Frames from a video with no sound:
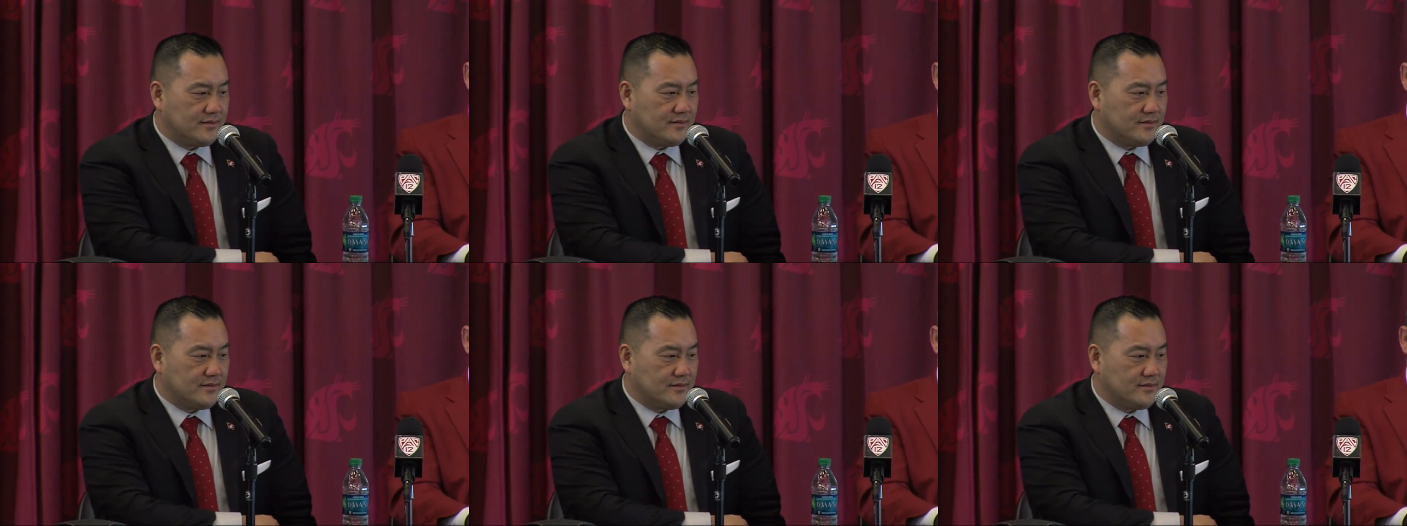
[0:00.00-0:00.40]

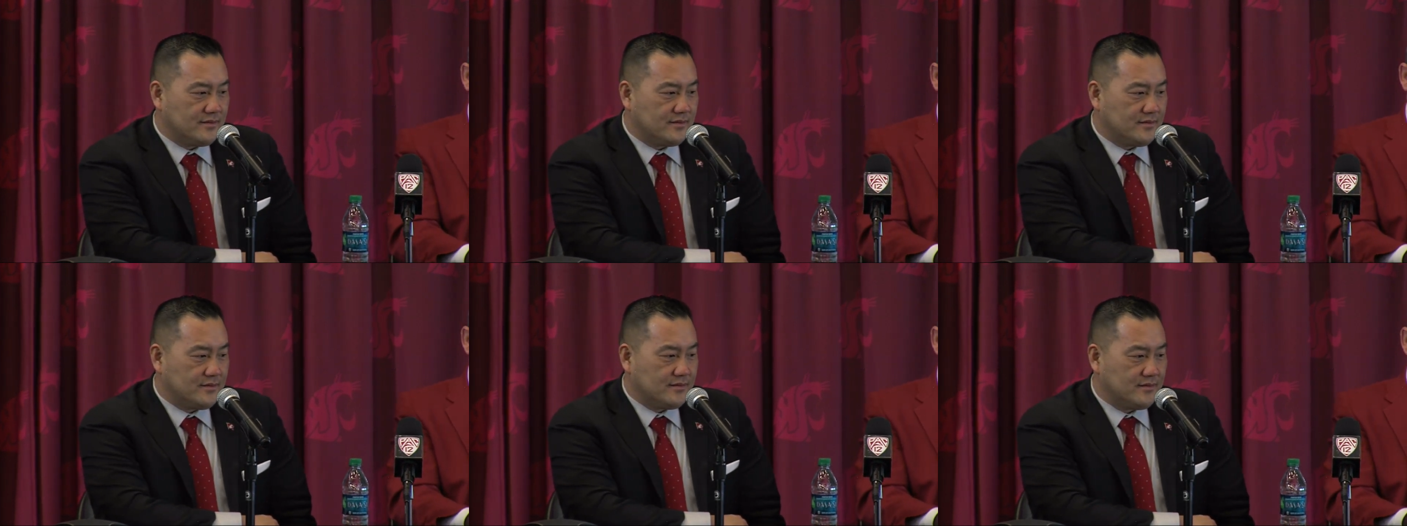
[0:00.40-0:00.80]

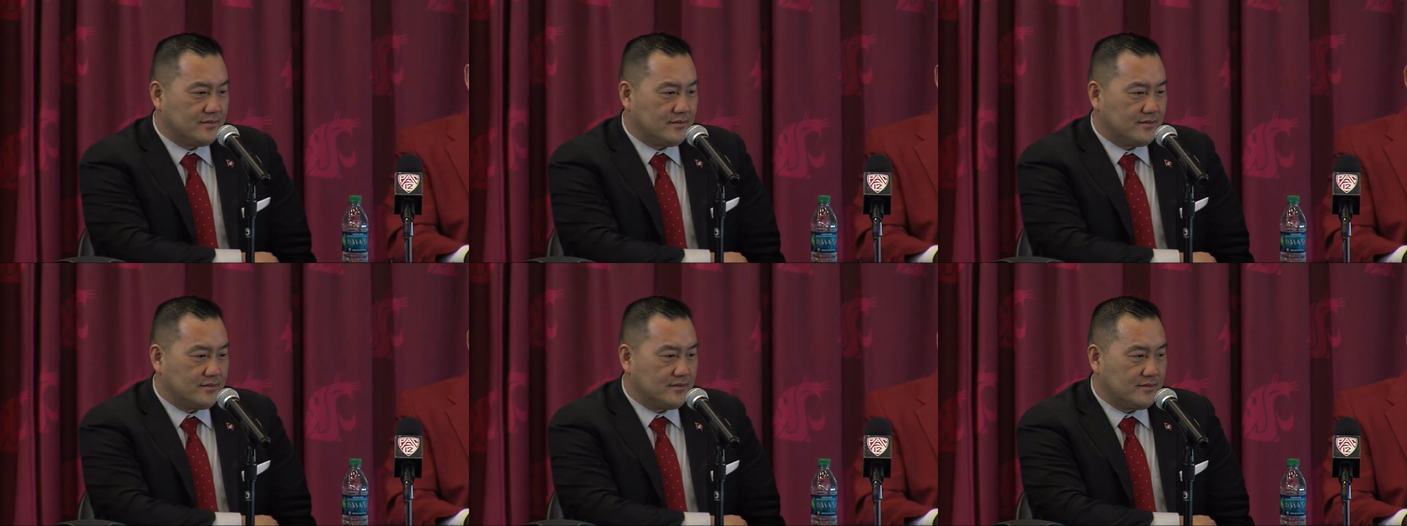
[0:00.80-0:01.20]

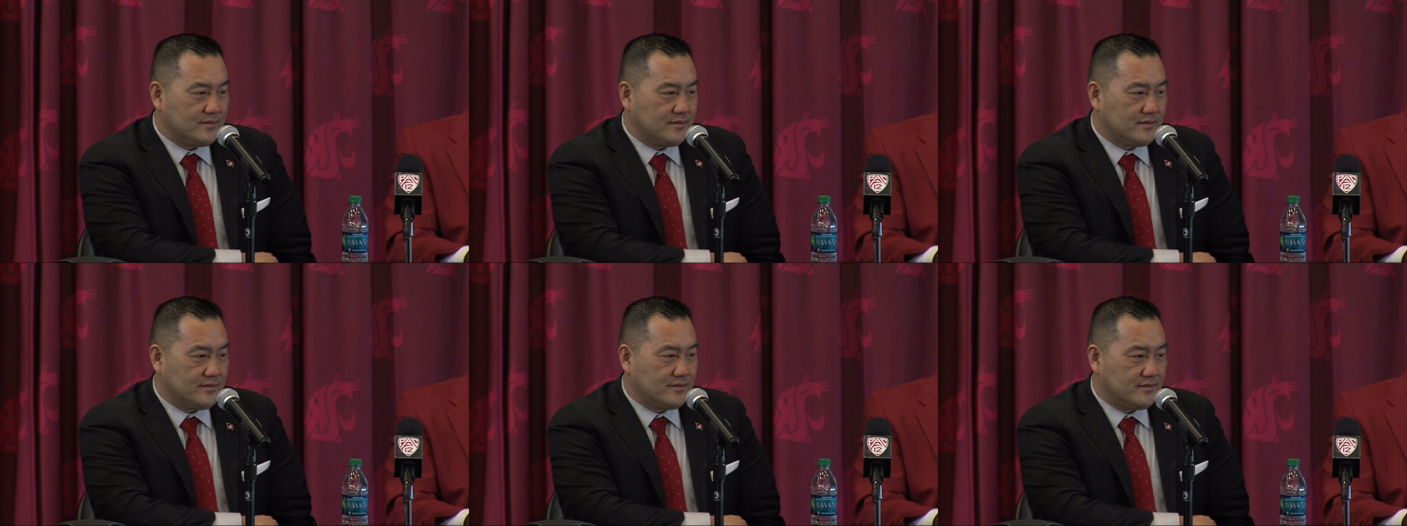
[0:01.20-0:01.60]

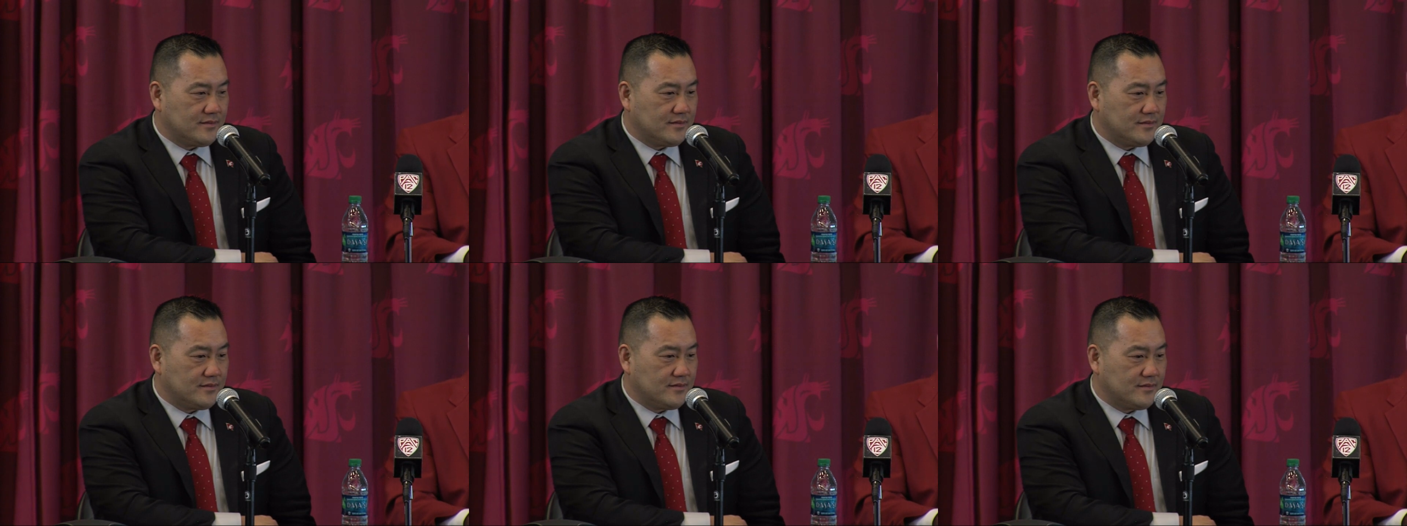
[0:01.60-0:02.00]

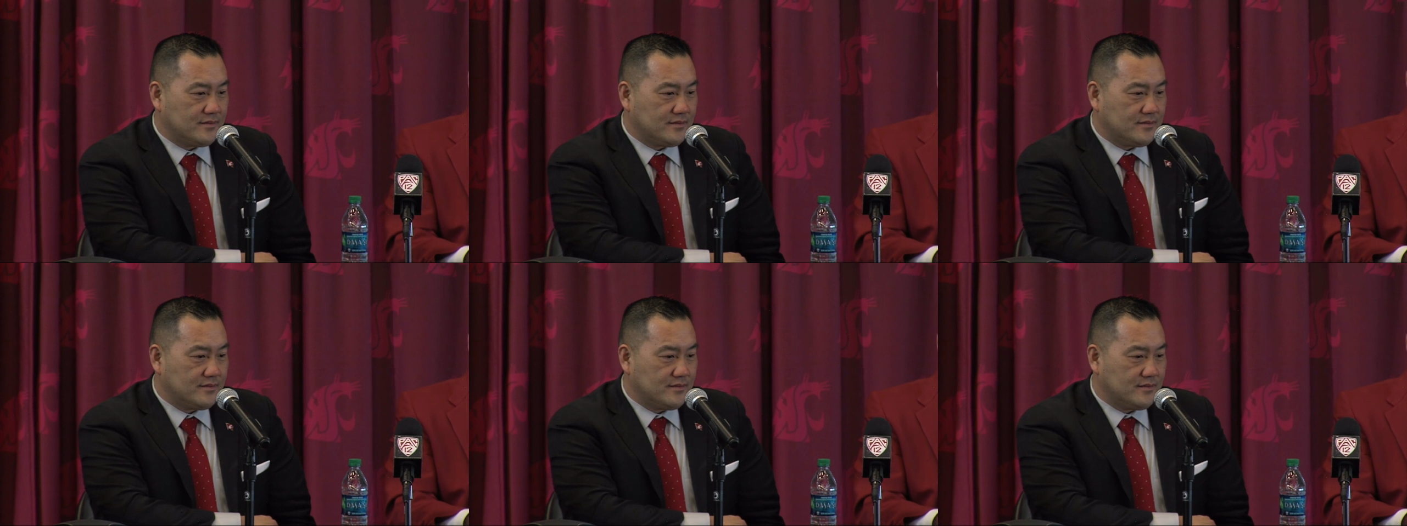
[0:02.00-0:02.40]

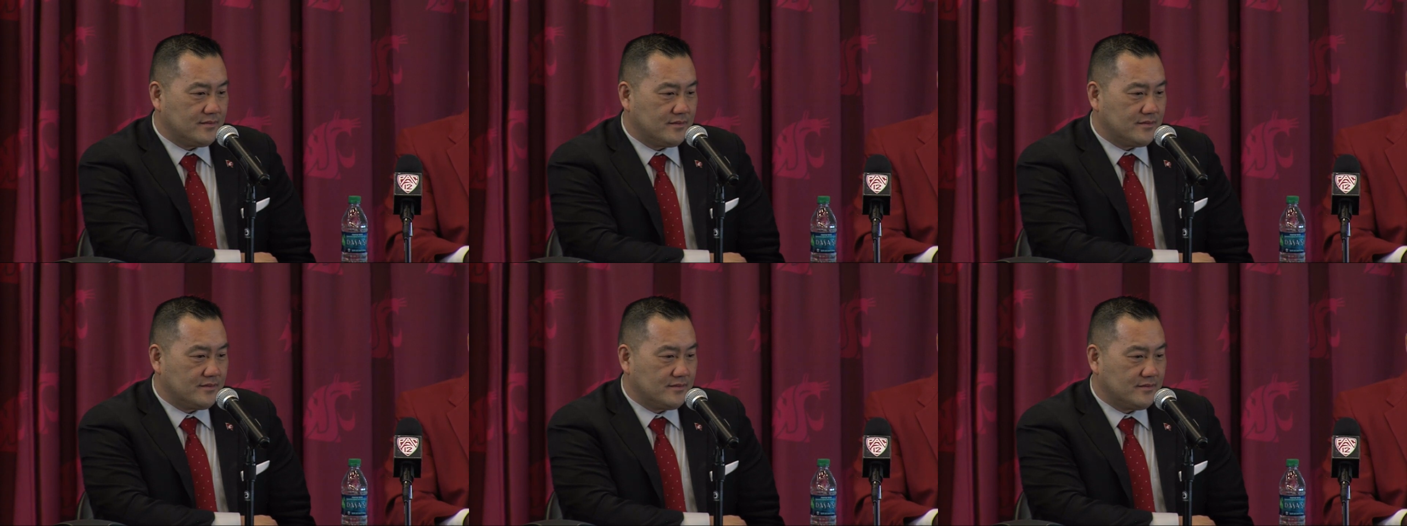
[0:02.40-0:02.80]

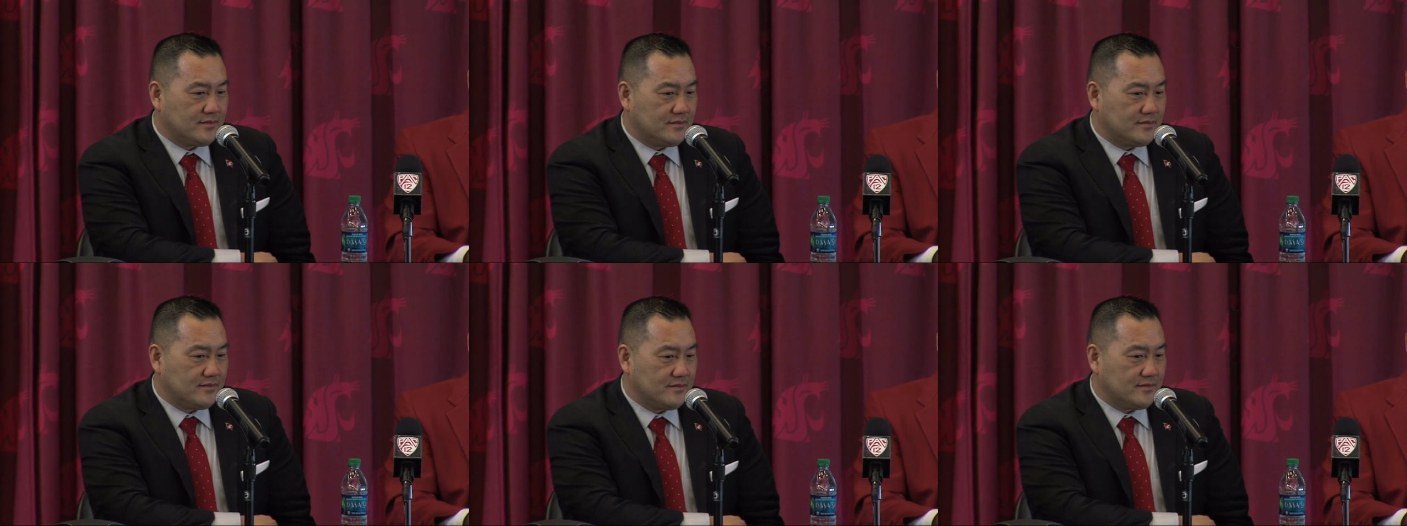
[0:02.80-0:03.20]

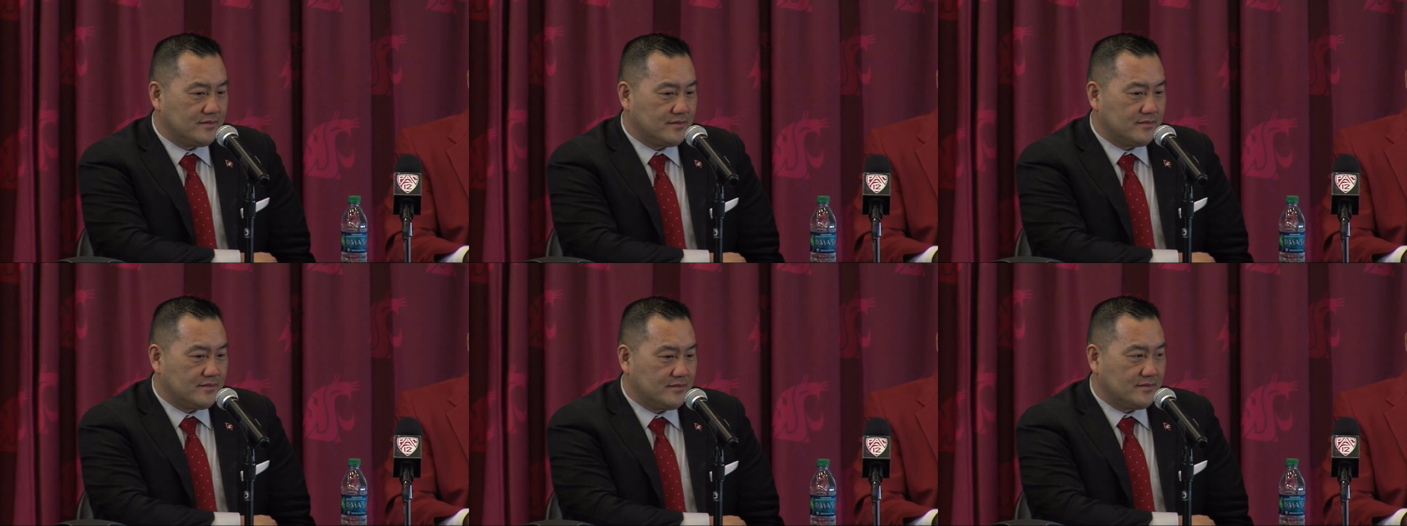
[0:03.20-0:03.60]

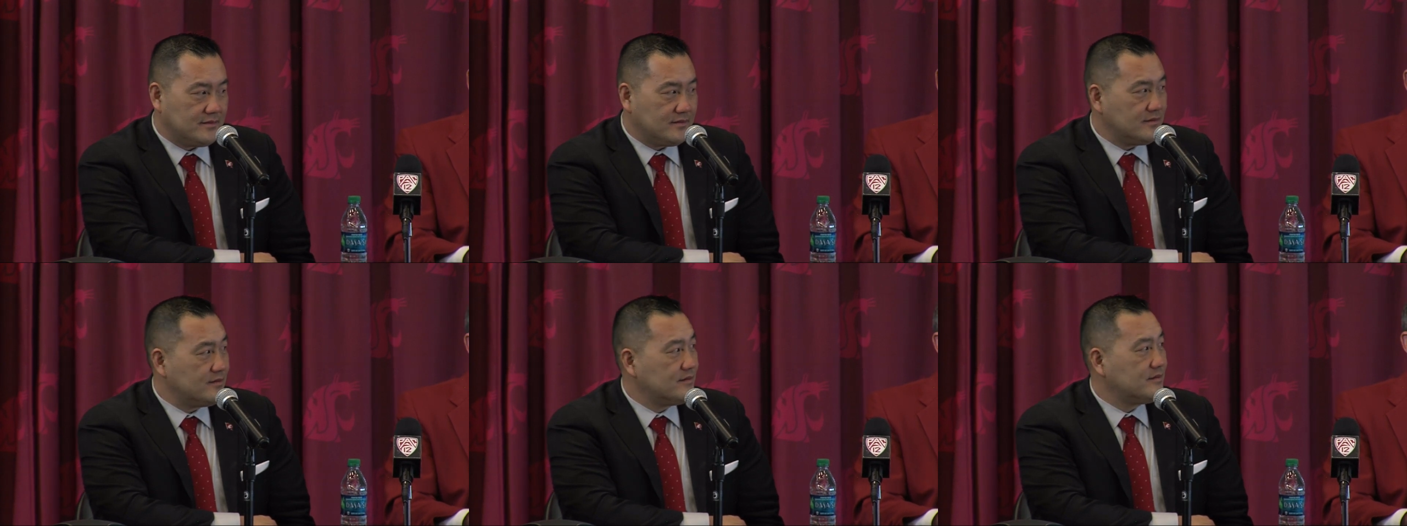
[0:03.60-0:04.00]

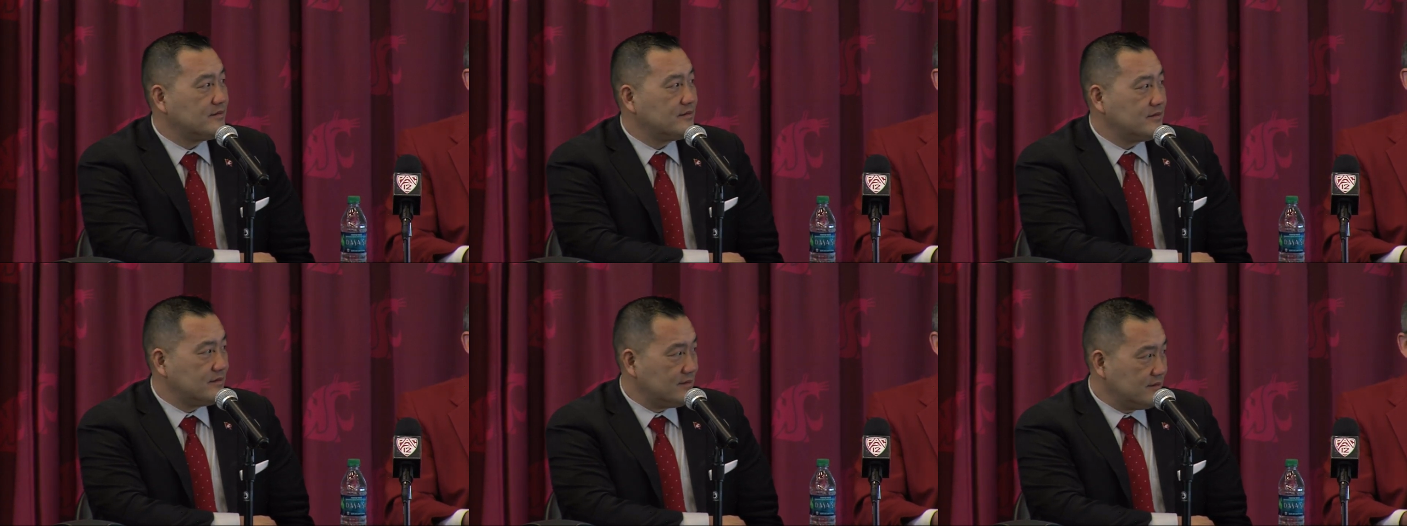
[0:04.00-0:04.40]
Nobody speaks.